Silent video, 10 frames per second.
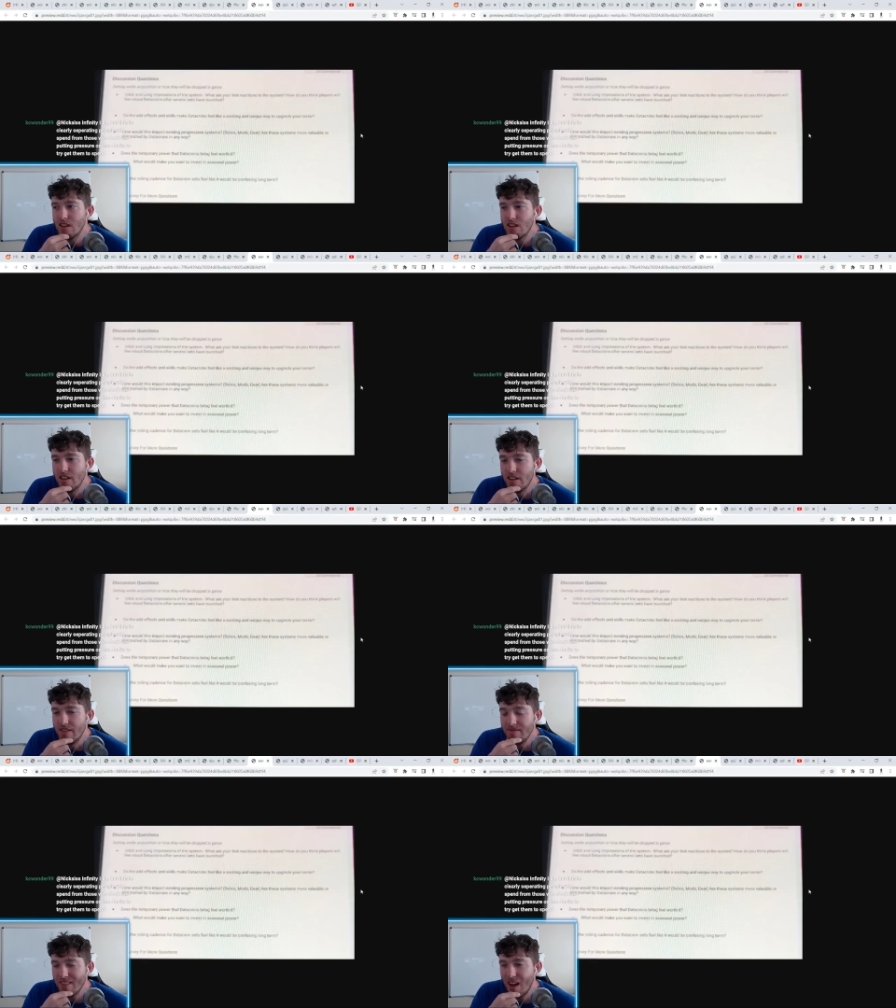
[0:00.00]
yeah.
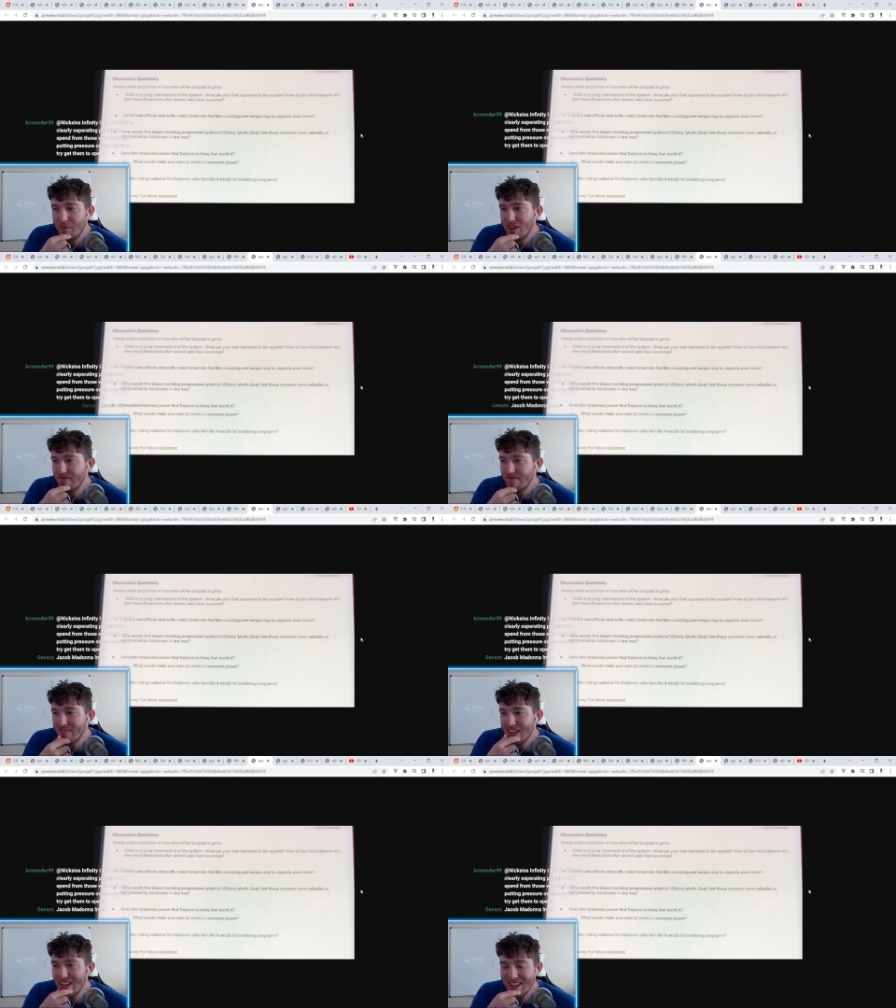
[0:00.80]
I mean
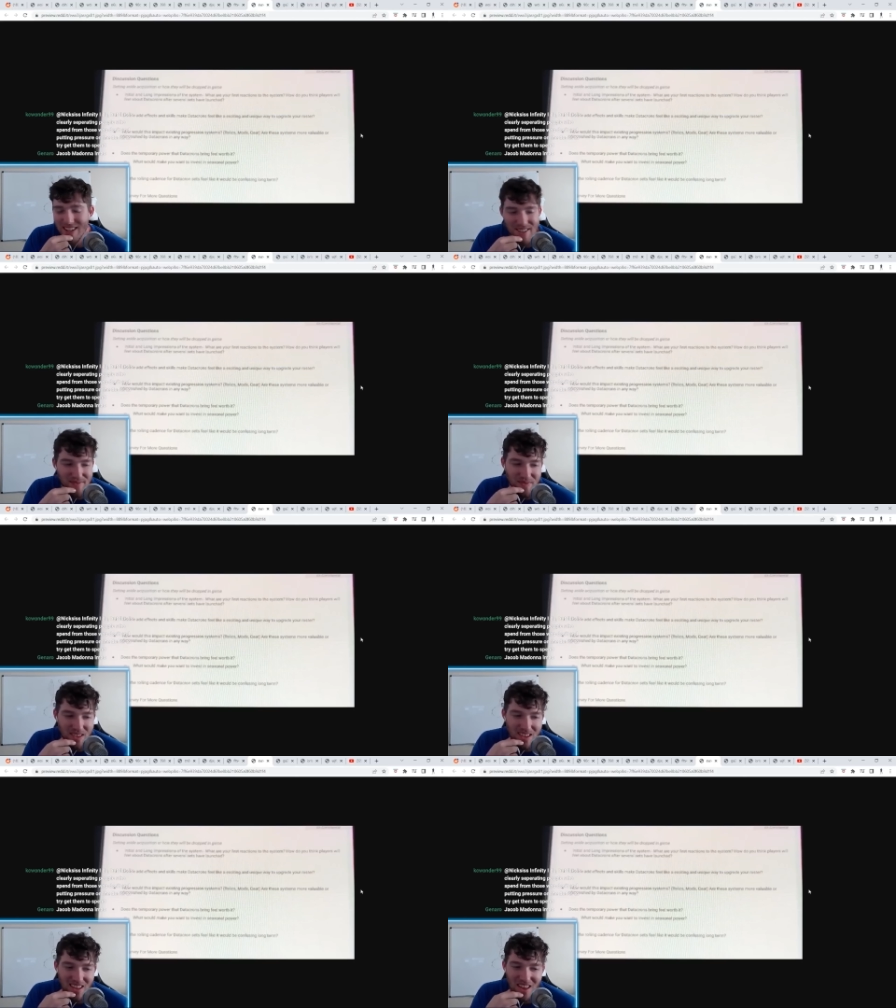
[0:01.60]
that part just doesn't
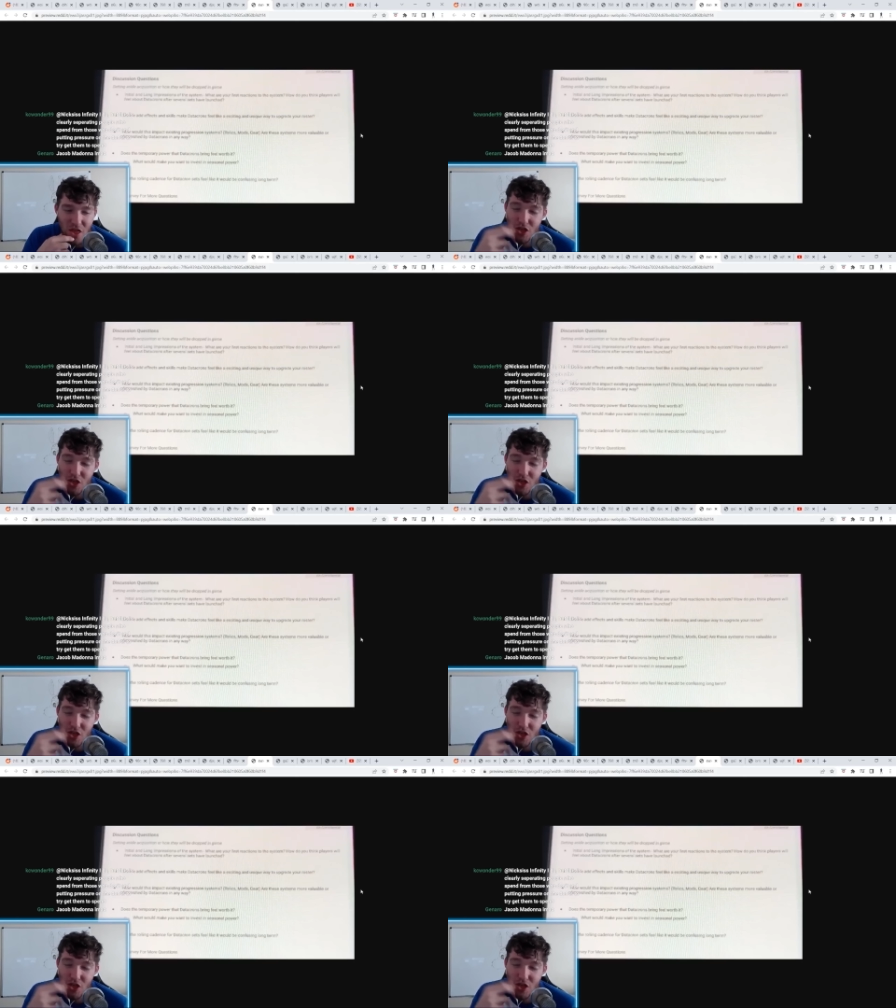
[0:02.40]
settle to But they,